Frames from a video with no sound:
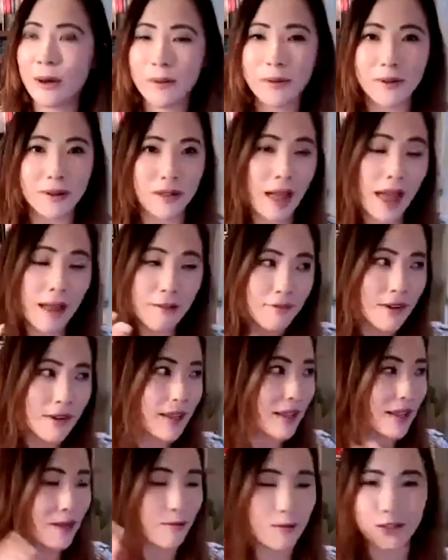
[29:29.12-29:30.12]

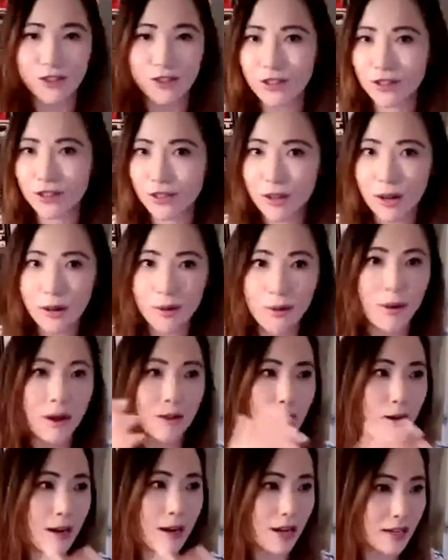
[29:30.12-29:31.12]
everything was just so
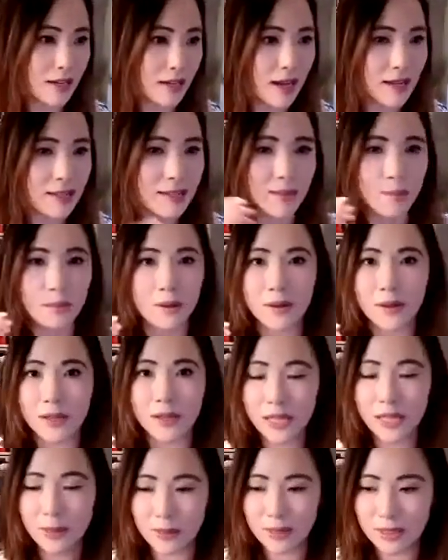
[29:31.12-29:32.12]
unrecognizable and
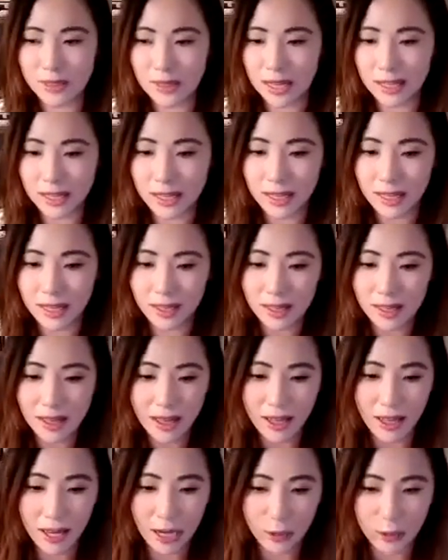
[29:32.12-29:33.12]
he was getting
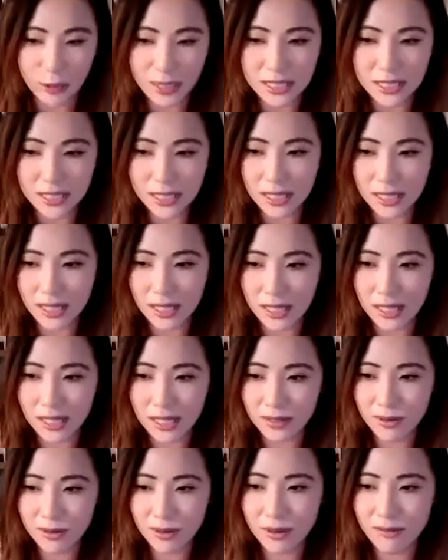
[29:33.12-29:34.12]
increasingly
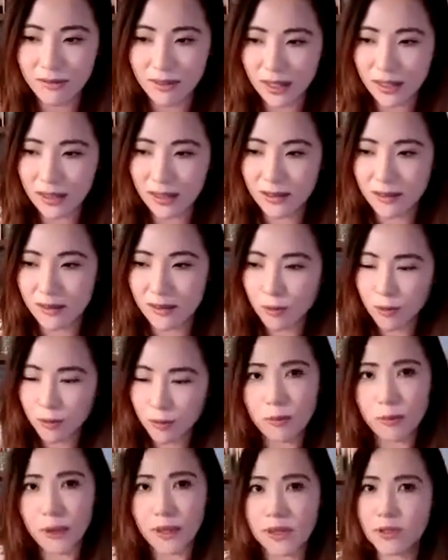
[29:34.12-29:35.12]
sort of like
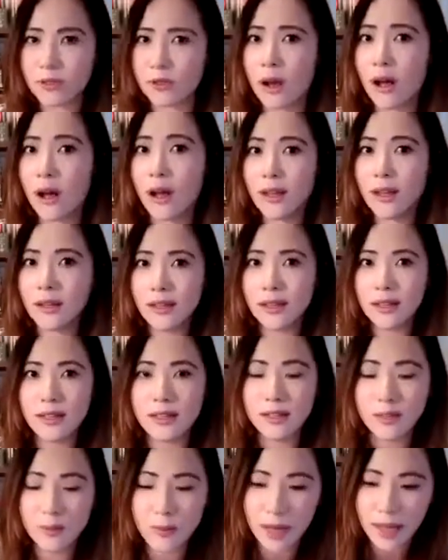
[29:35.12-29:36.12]
withdrawn in
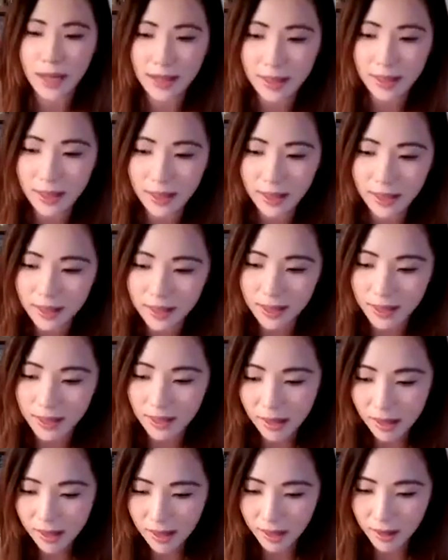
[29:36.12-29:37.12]
this way that
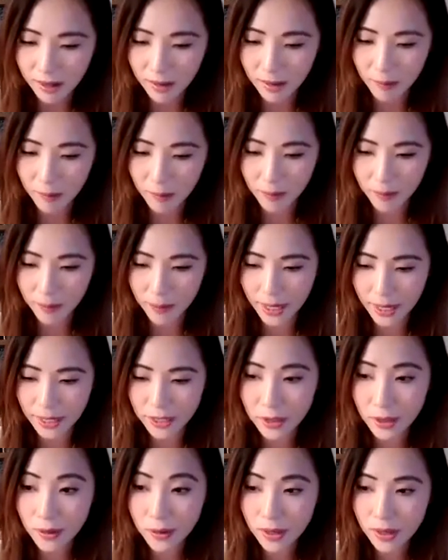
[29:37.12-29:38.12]
I
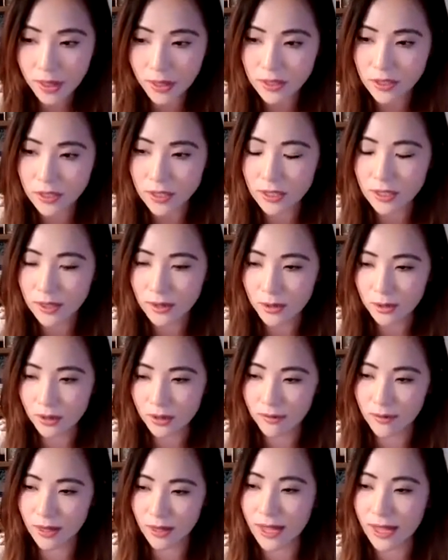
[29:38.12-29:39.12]
noticed and sort of
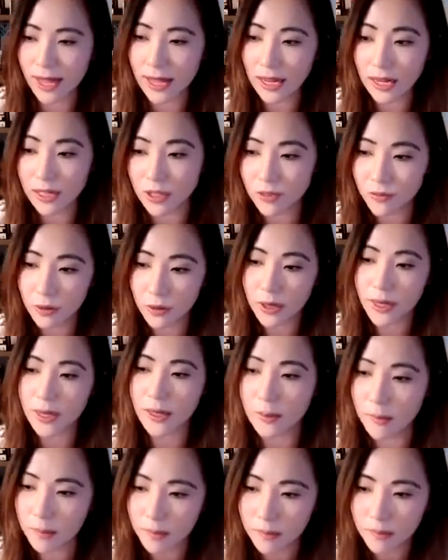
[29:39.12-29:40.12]
like ached for
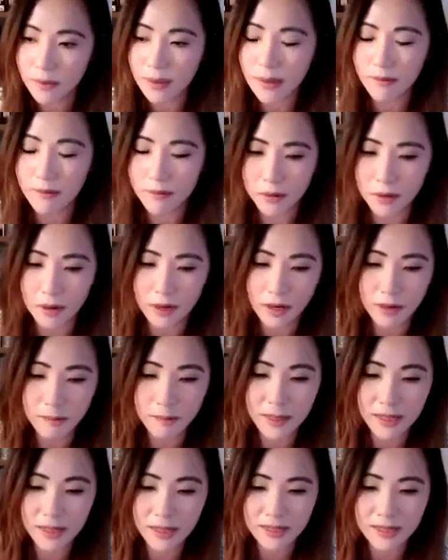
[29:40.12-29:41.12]
him for it,
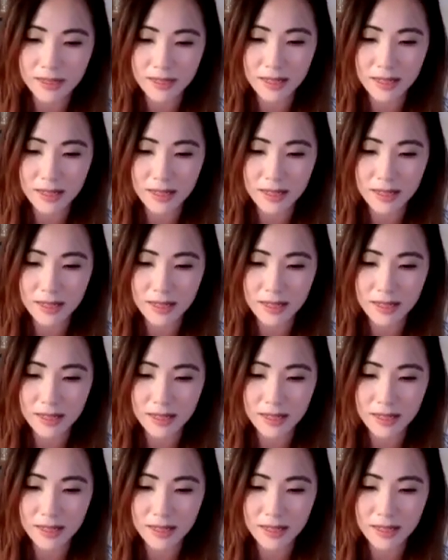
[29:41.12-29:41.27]
because